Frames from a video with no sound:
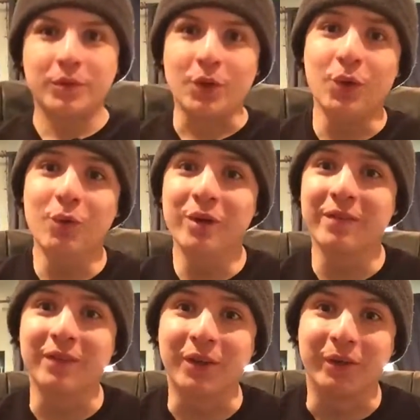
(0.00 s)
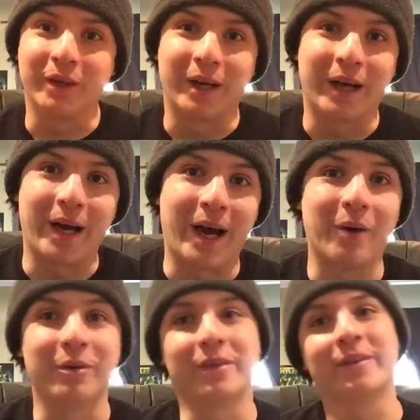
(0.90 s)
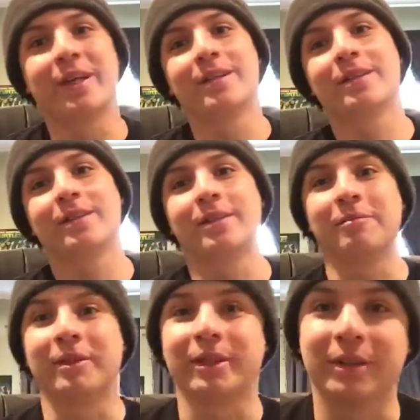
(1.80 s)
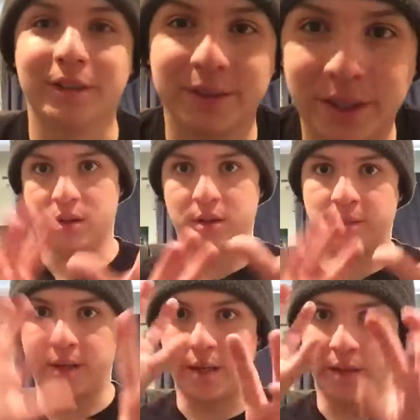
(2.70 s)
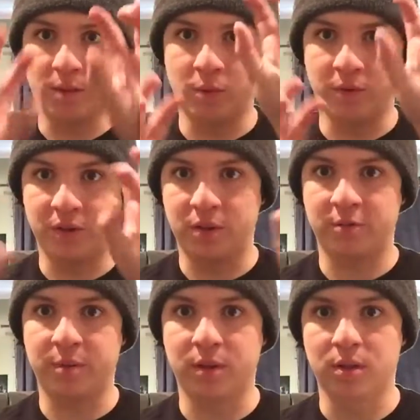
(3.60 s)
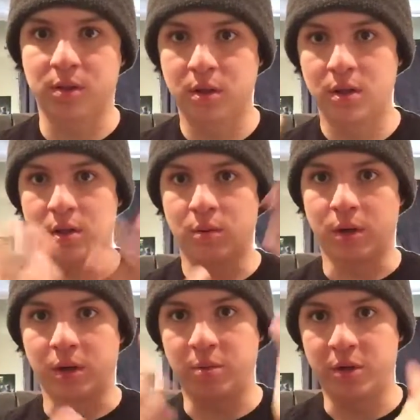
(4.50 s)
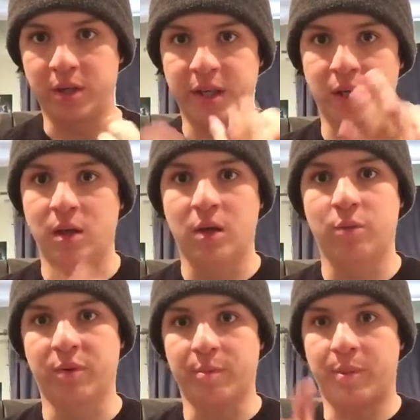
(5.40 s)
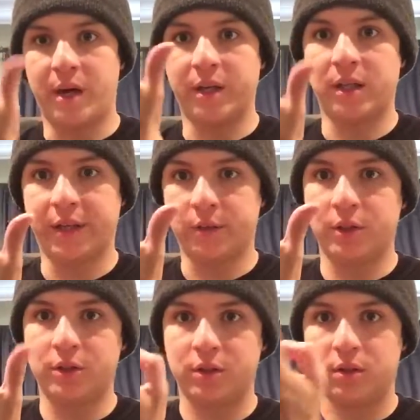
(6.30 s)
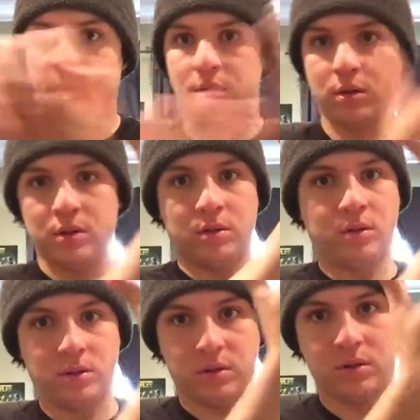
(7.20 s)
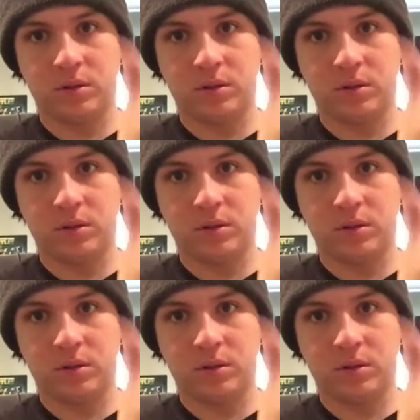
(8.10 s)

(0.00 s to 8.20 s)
Who would have known? I wouldn't have guessed. Oh my goodness. See my hands move and stuff because I want to communicate with body language. Just,